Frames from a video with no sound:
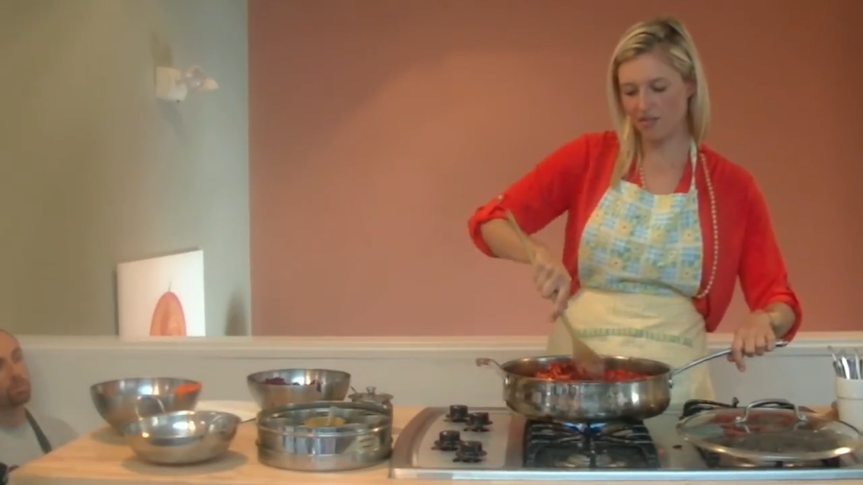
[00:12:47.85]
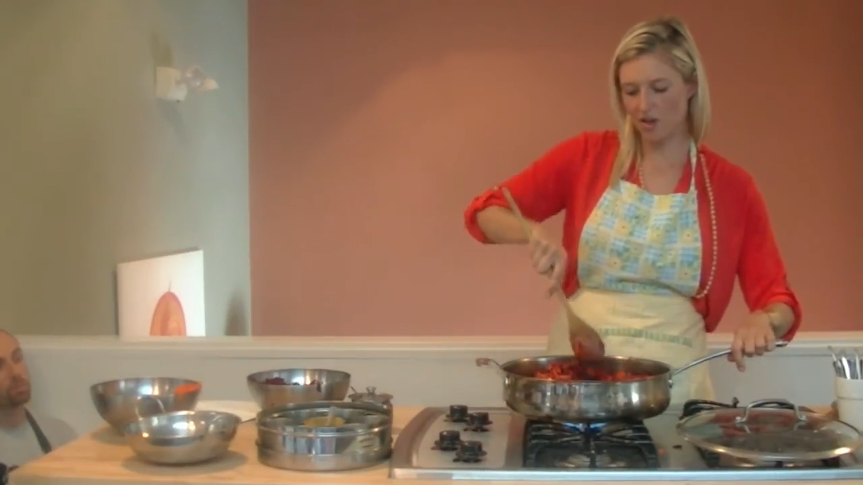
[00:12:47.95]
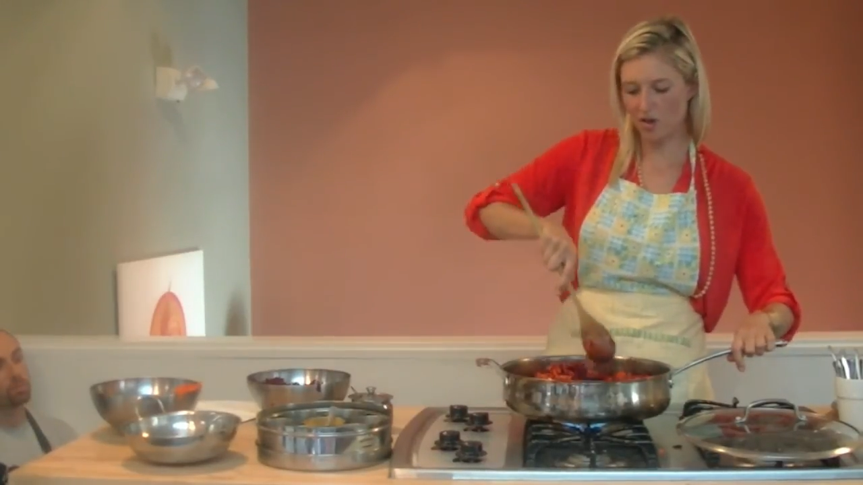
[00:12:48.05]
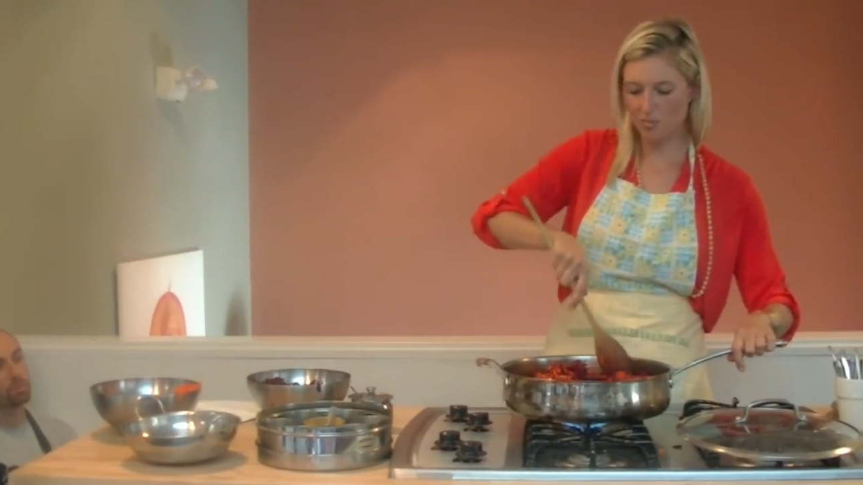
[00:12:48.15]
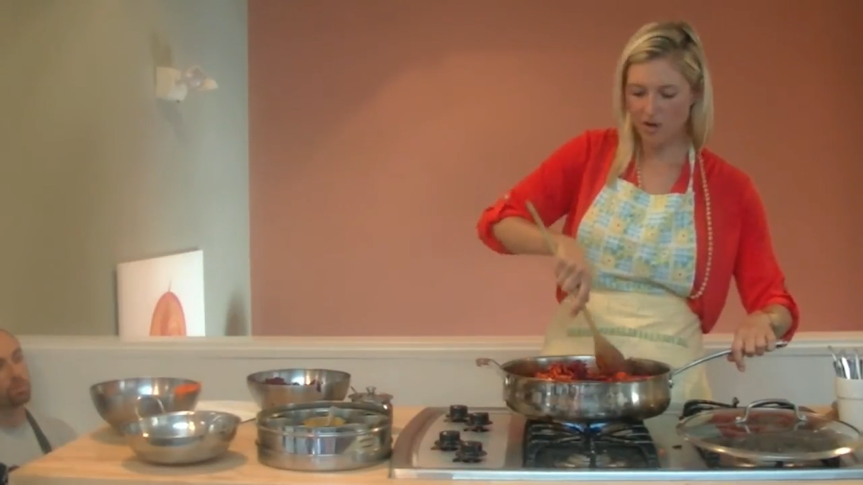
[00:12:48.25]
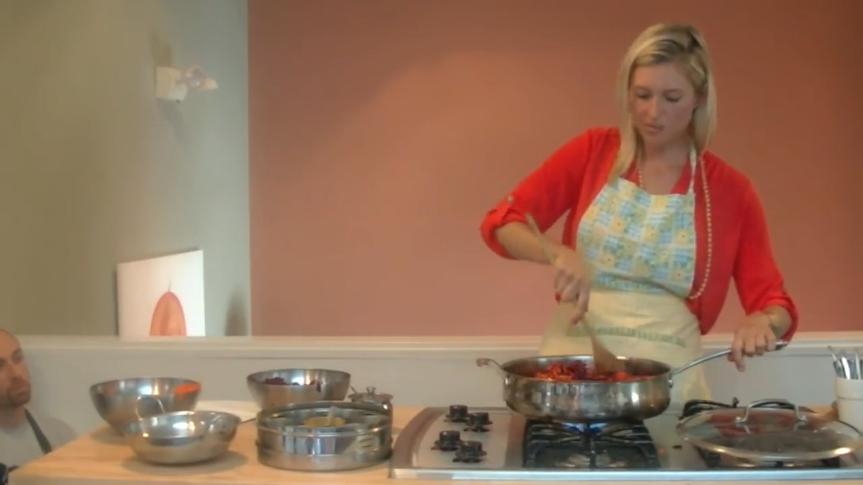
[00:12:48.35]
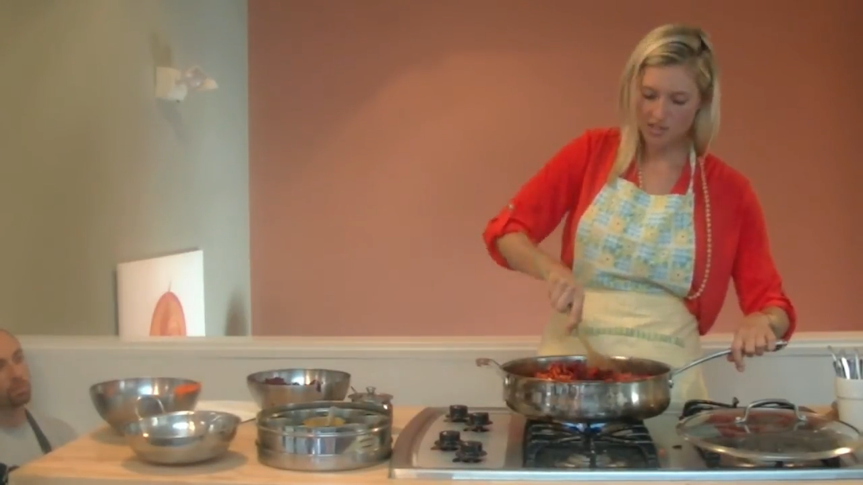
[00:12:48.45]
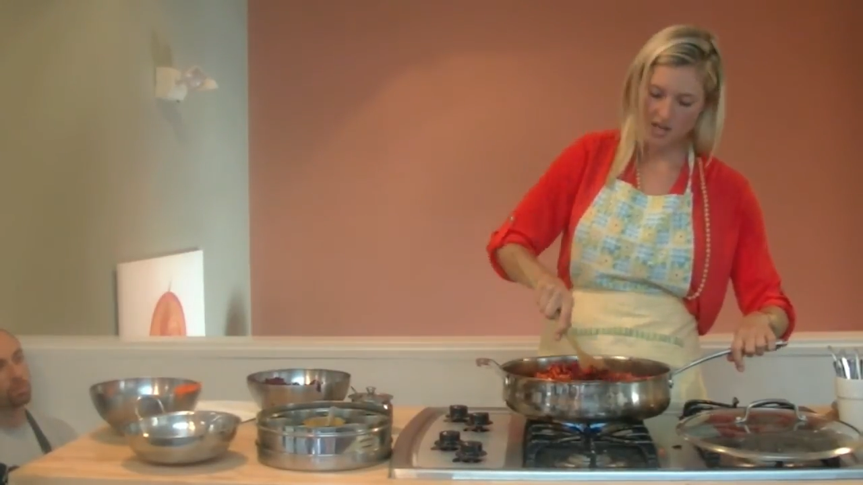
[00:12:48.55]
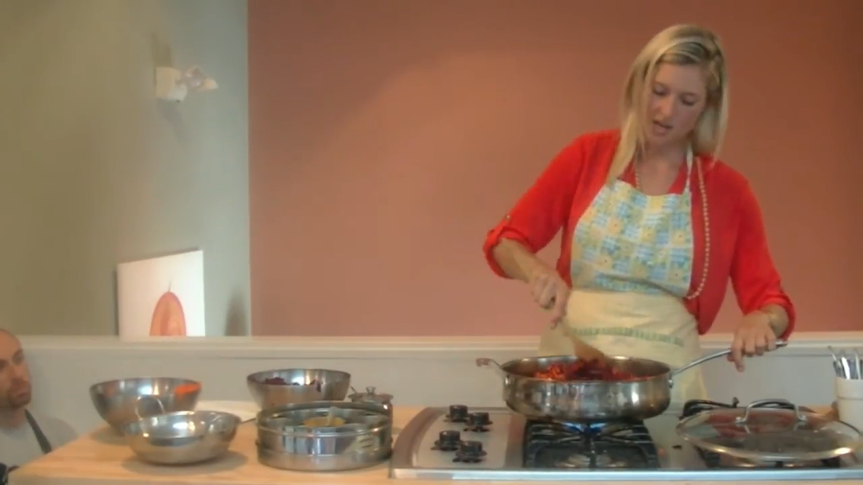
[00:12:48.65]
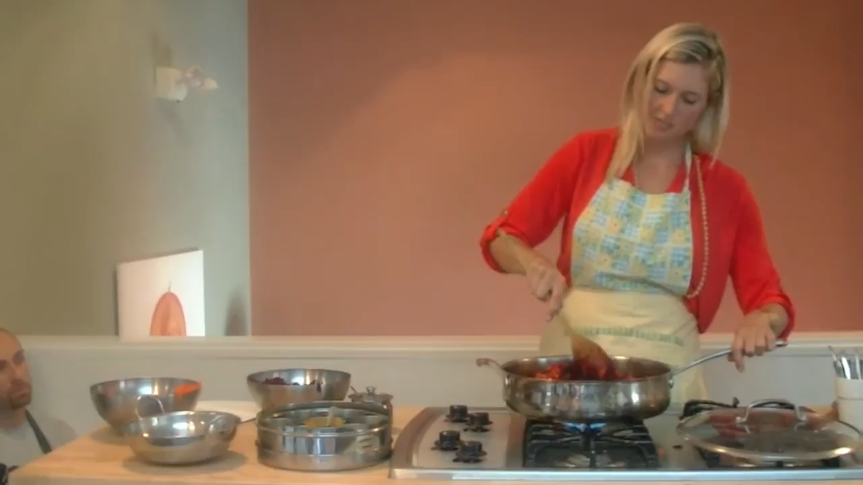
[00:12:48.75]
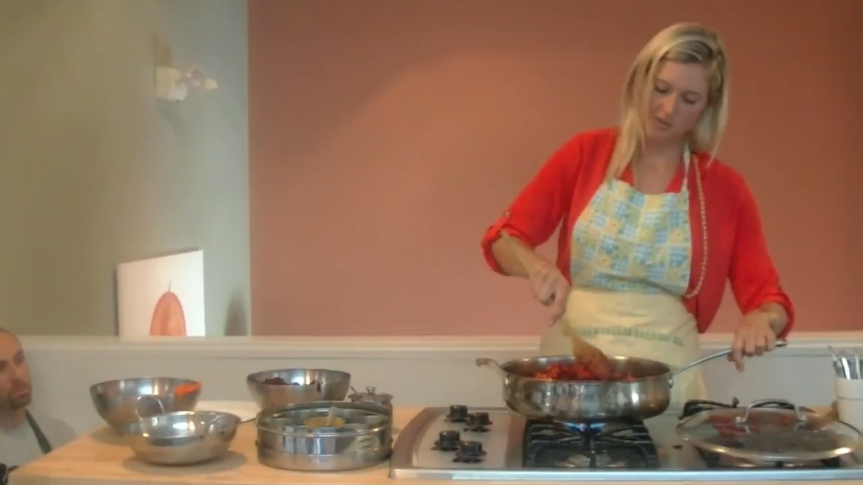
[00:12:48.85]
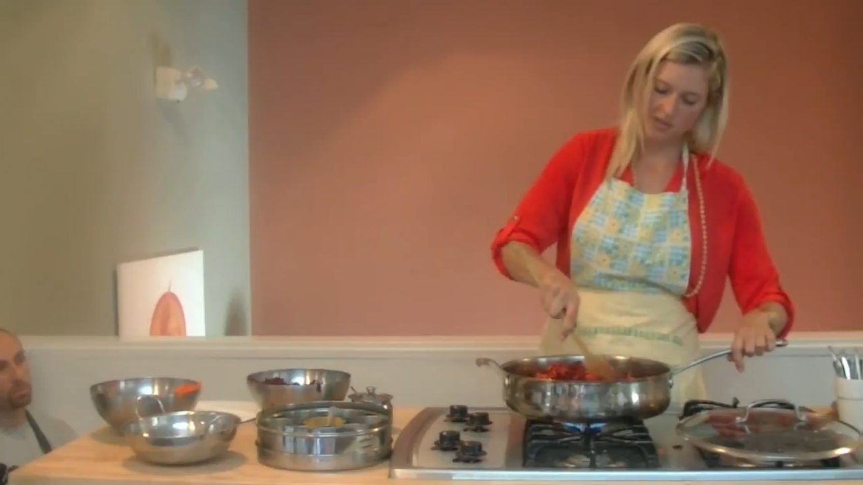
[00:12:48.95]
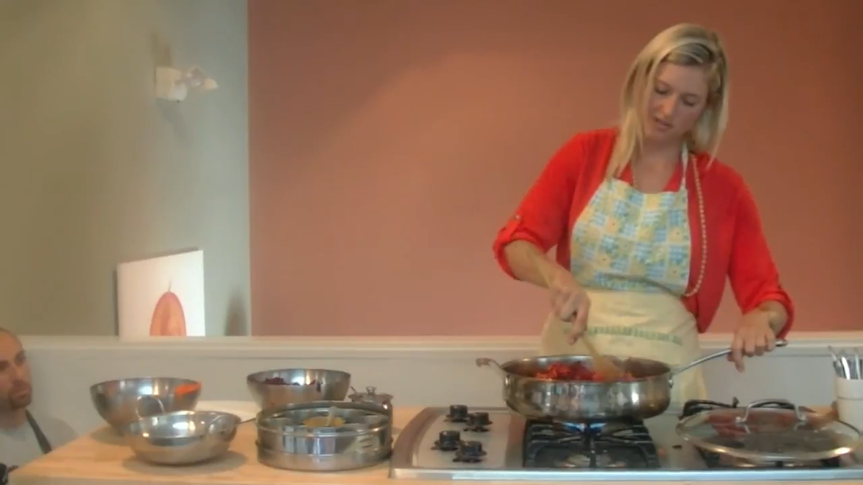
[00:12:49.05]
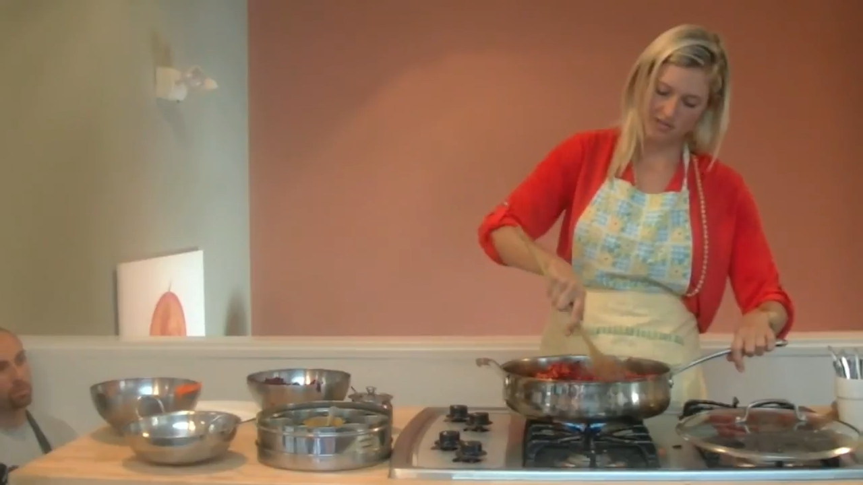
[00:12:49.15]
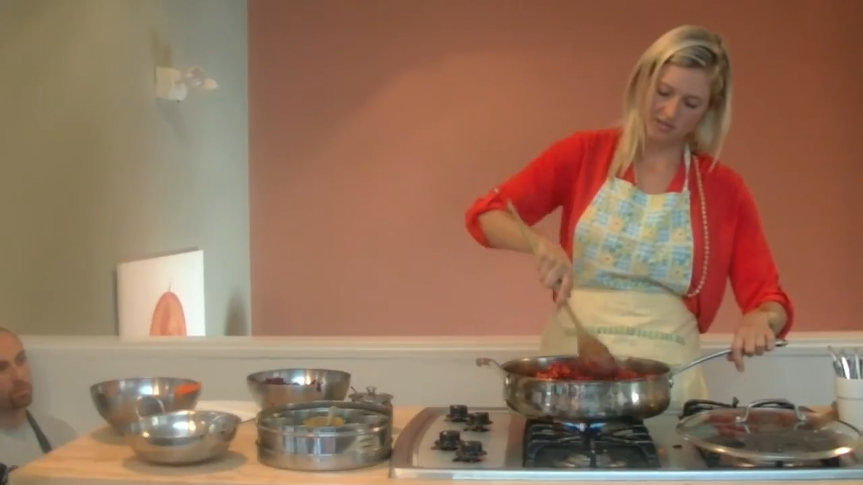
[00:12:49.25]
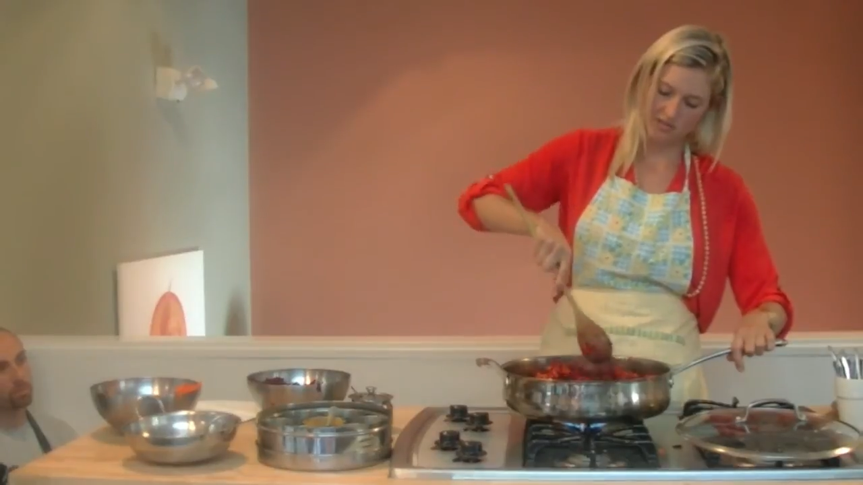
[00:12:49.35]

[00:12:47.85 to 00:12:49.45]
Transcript: longer prep time or